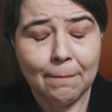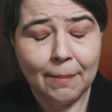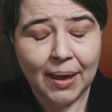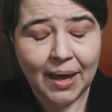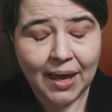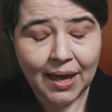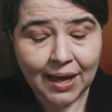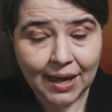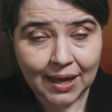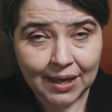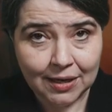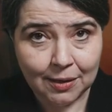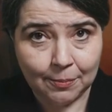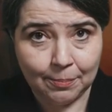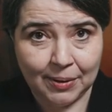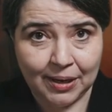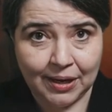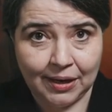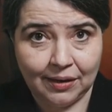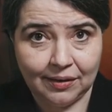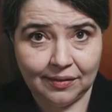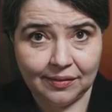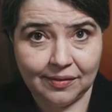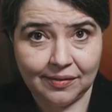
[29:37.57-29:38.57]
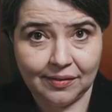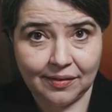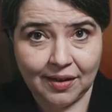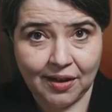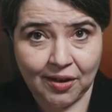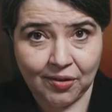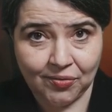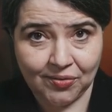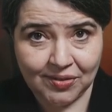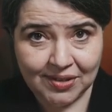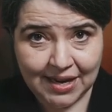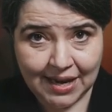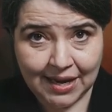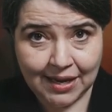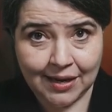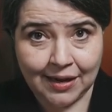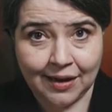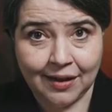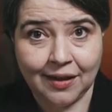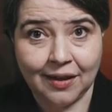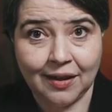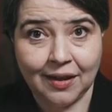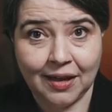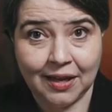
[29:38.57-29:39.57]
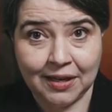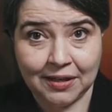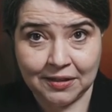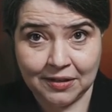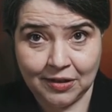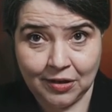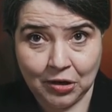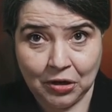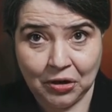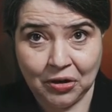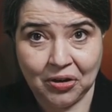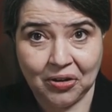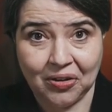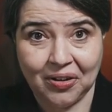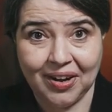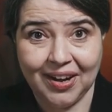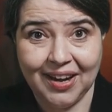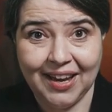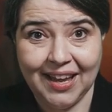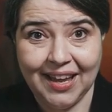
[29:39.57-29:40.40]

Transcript: petabytes of data a year